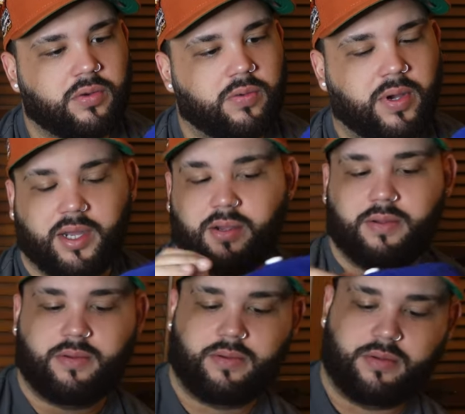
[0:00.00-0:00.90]
Wow.
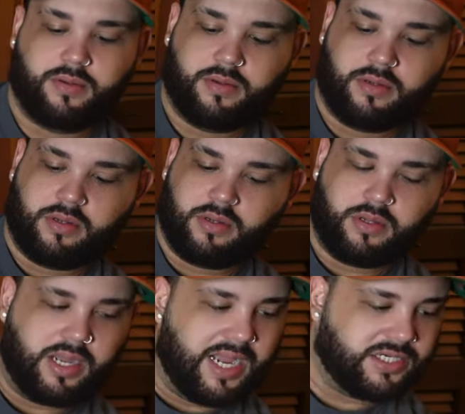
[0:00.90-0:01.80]

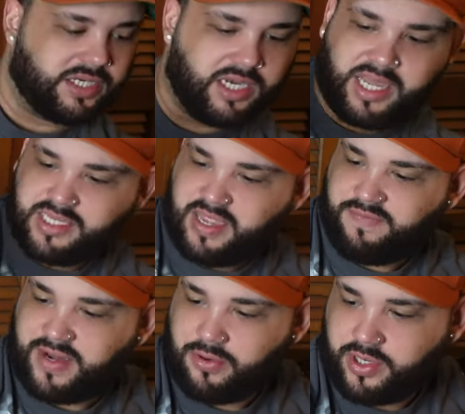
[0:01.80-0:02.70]
I actually like that
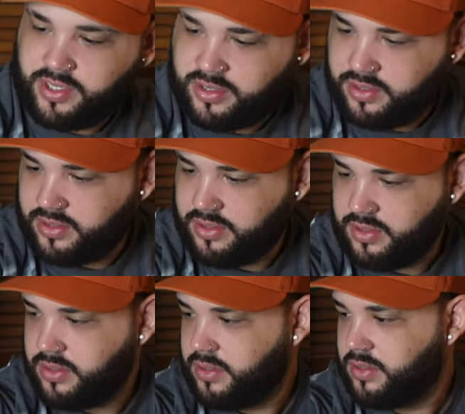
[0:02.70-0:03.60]
flower hit.
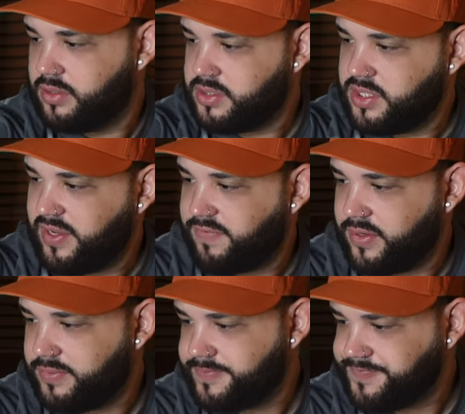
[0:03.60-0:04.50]
It's
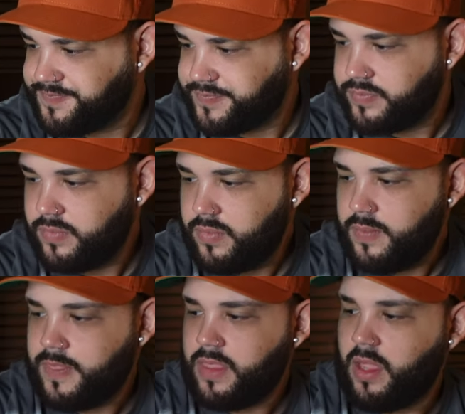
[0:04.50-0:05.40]
different.
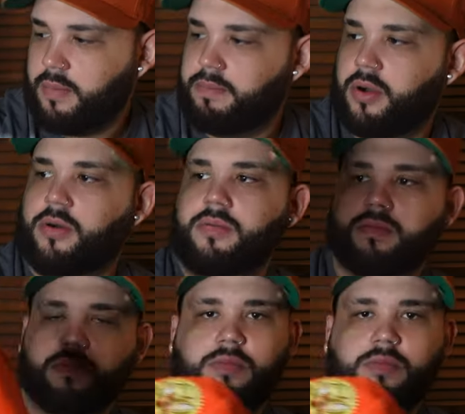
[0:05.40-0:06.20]
Boom.